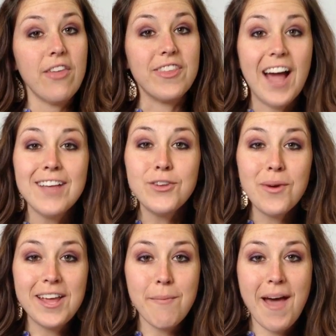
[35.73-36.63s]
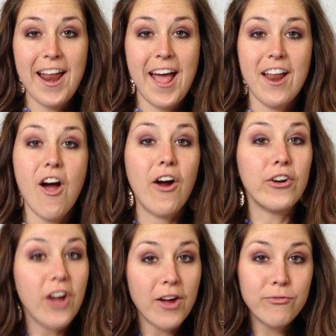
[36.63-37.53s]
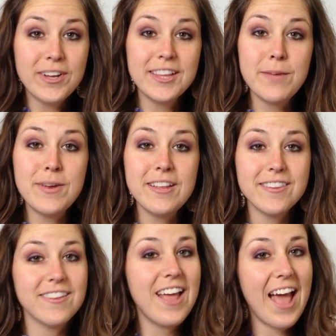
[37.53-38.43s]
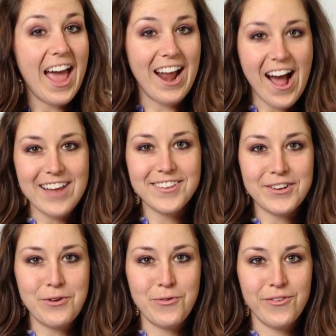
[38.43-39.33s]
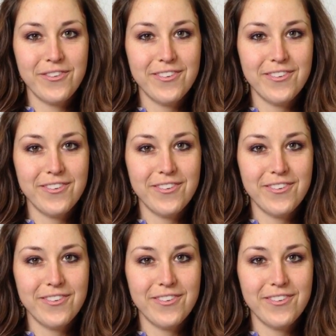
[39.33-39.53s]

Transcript: The guys you want to get mad at are Gottfried Leibniz and Isaac Newton.